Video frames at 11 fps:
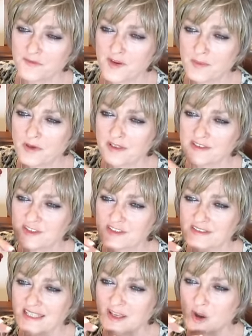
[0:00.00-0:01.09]
February is
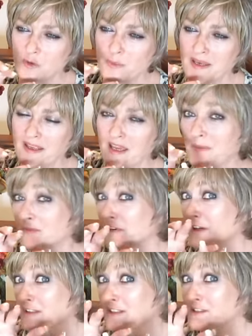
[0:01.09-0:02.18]
just like opening up
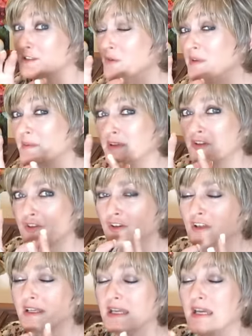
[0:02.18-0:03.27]
very slowly but
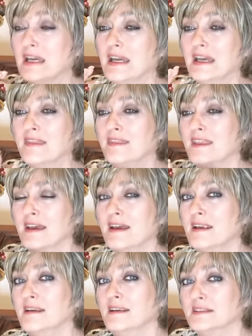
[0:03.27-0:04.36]
surely, and
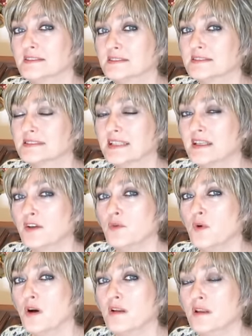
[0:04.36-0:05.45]
then it's setting you
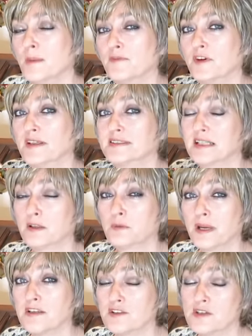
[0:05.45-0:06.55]
all up for
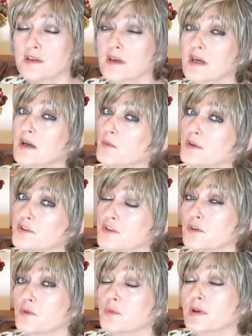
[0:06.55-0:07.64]
acceleration, which
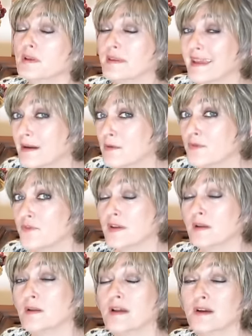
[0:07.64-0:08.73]
you will now
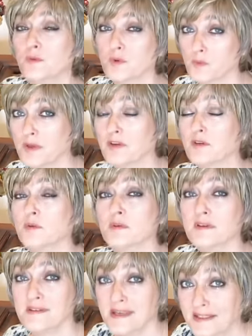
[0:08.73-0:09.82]
feel when we do
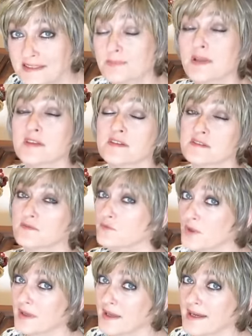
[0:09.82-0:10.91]
next month's
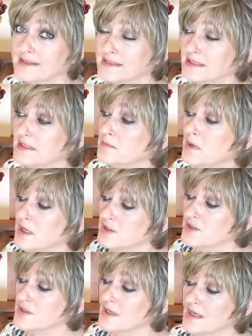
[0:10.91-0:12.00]
forecast in
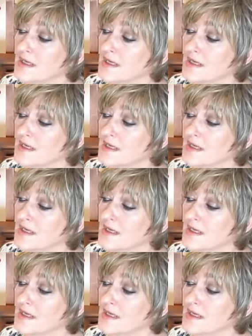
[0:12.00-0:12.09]
March.